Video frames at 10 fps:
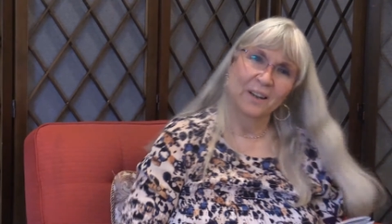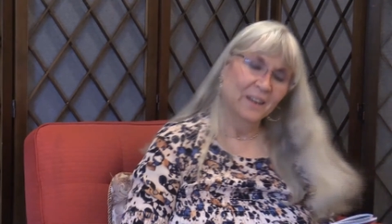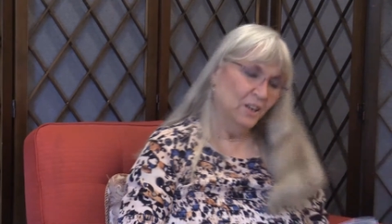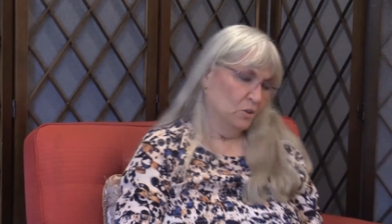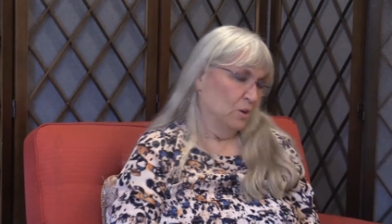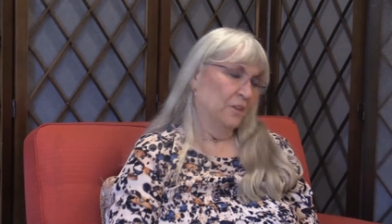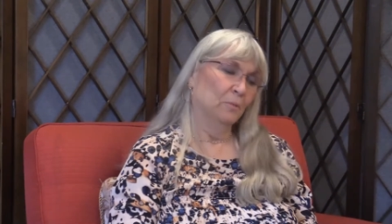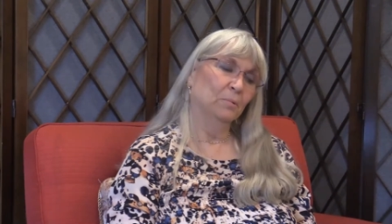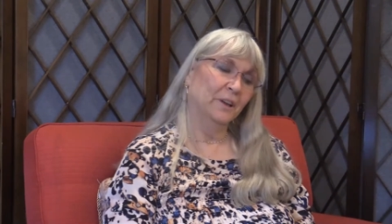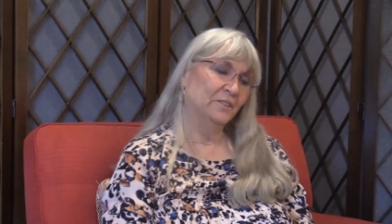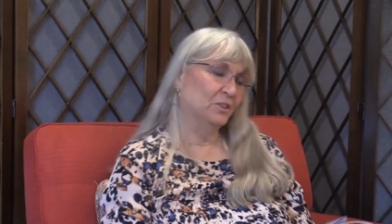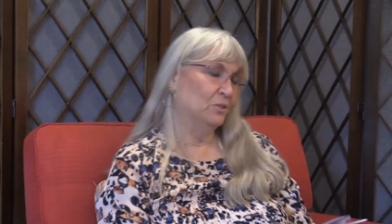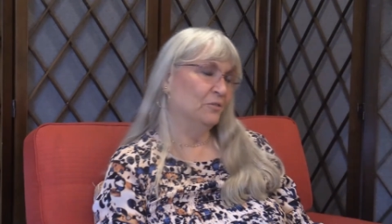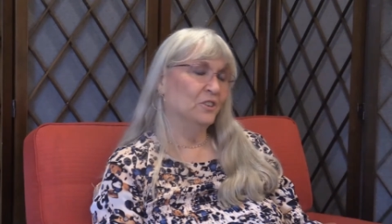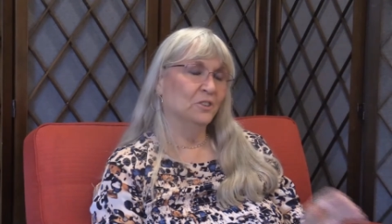And then another place,
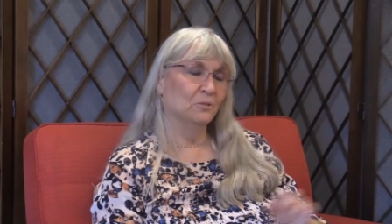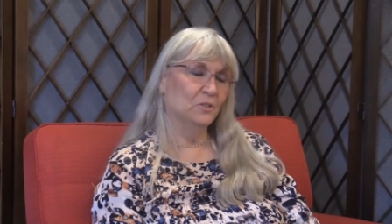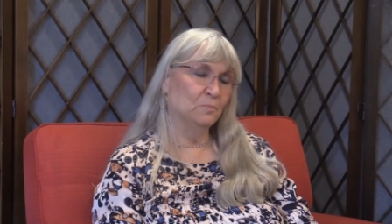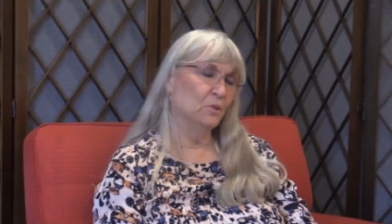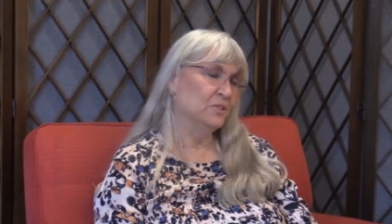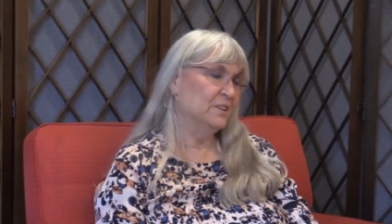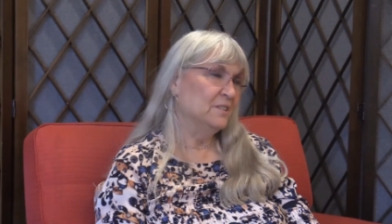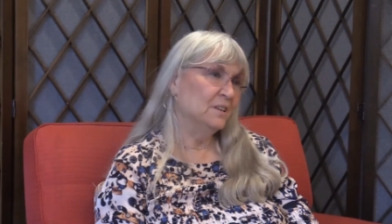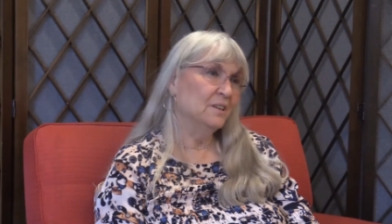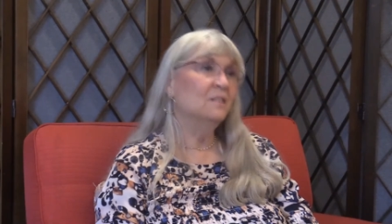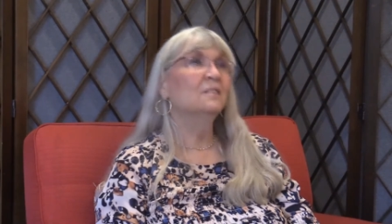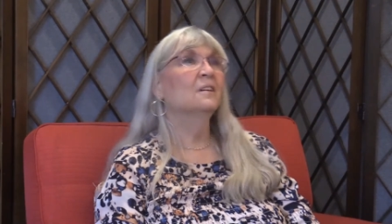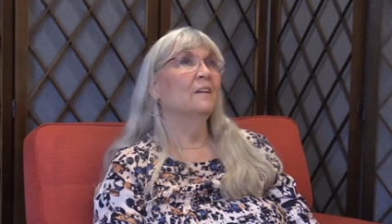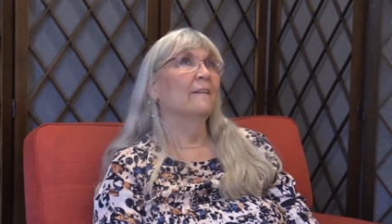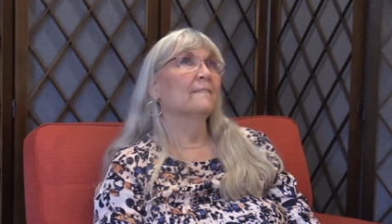too, for children's books is in
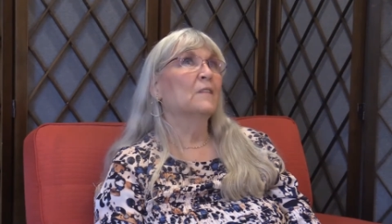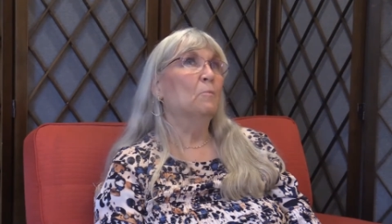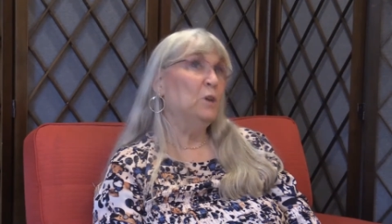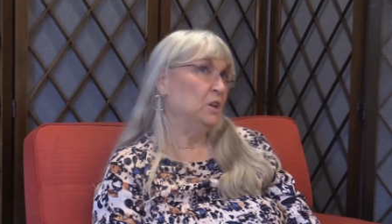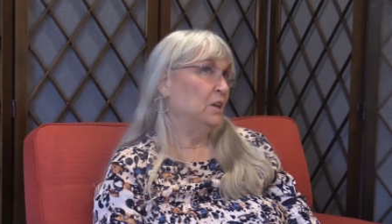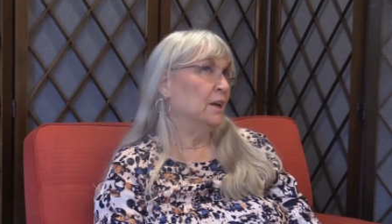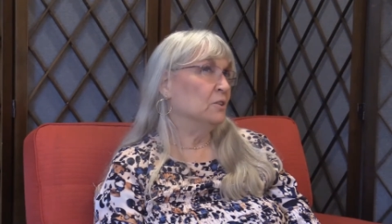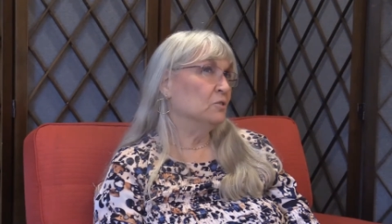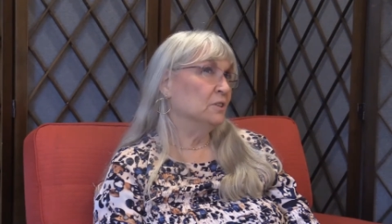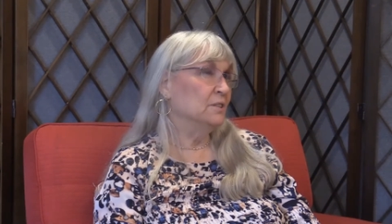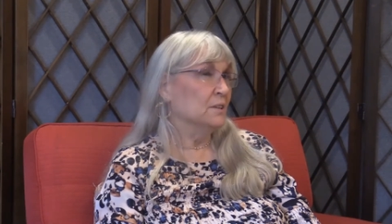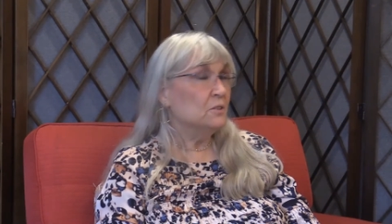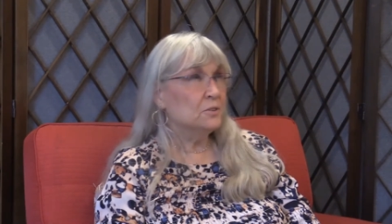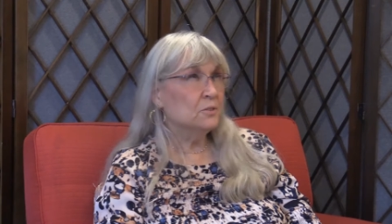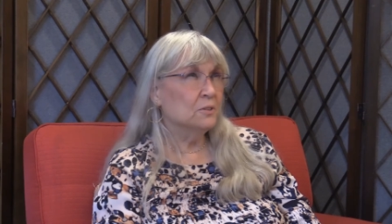pediatric
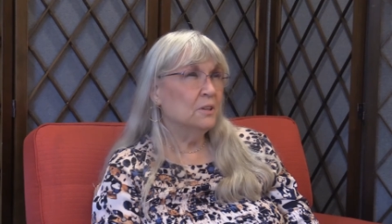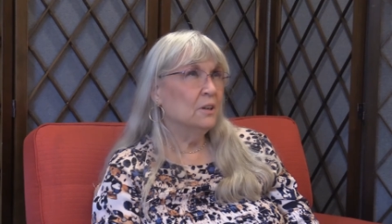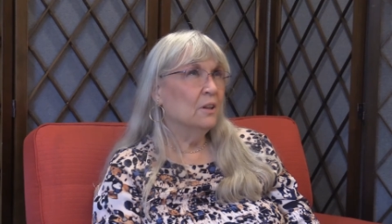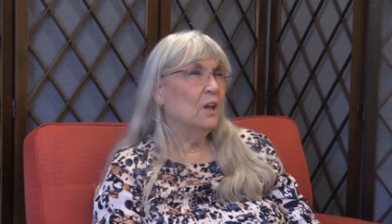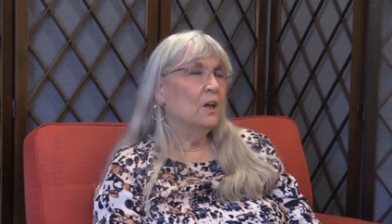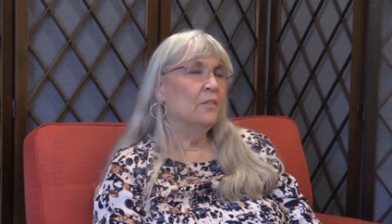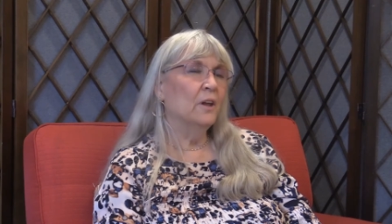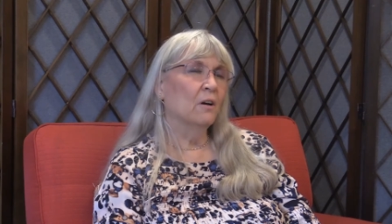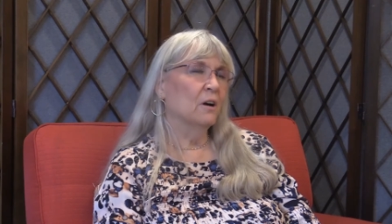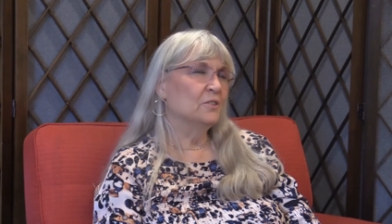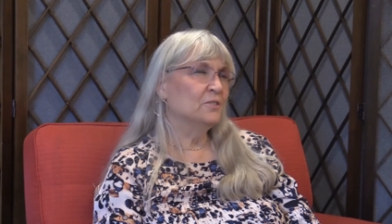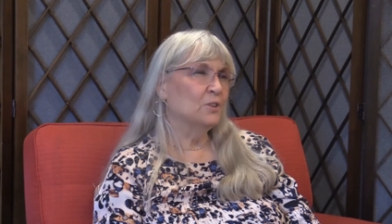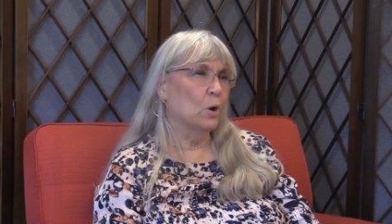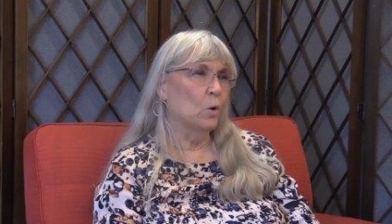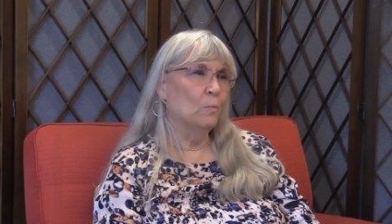dentistry. There are
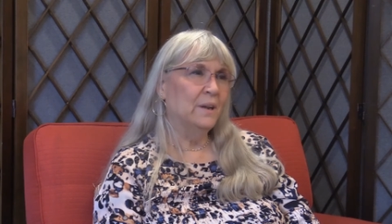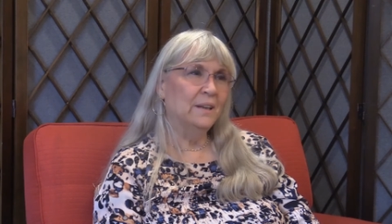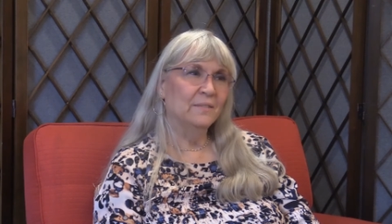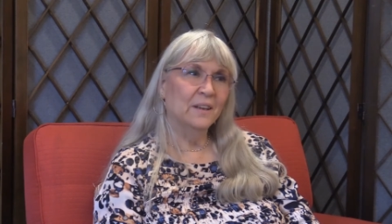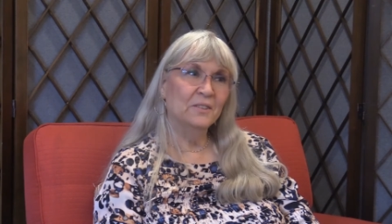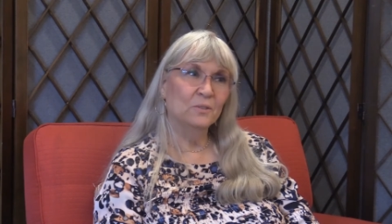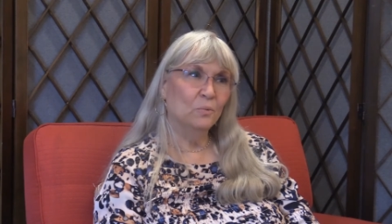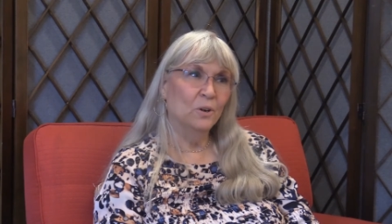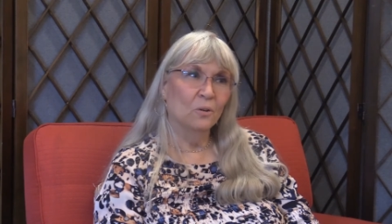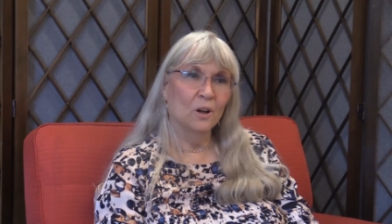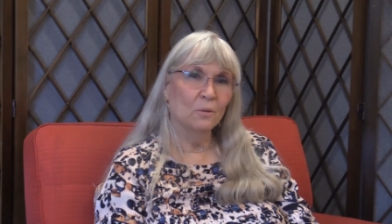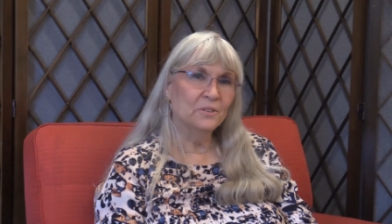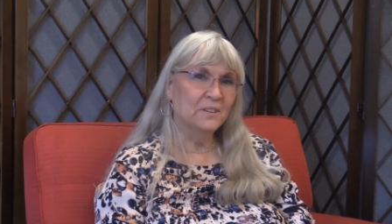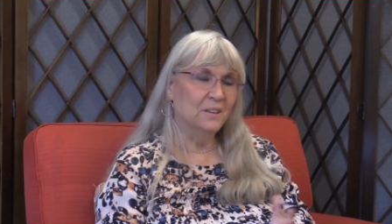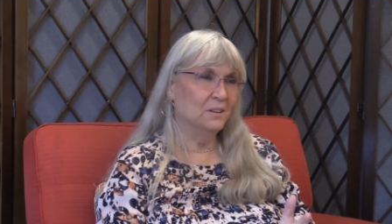so many things that we don't
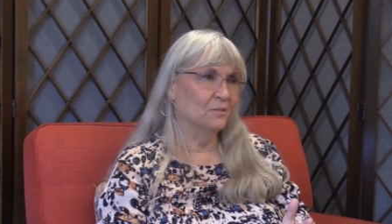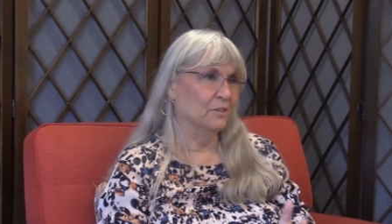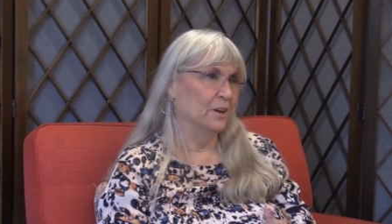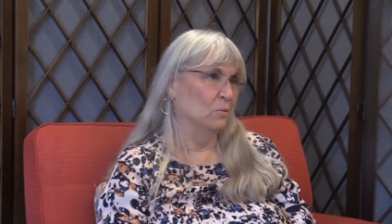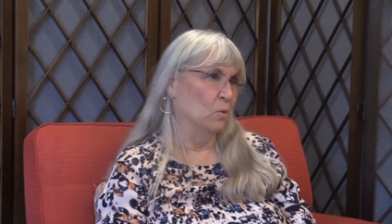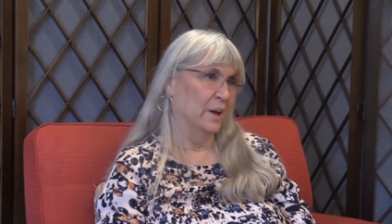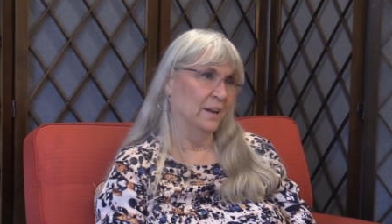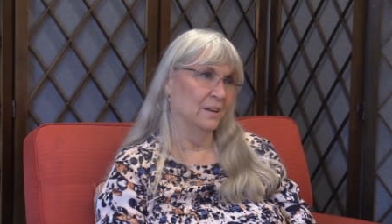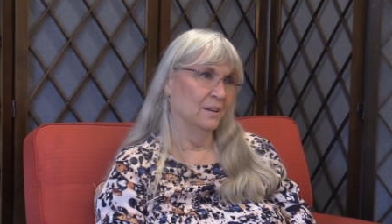always think of right away.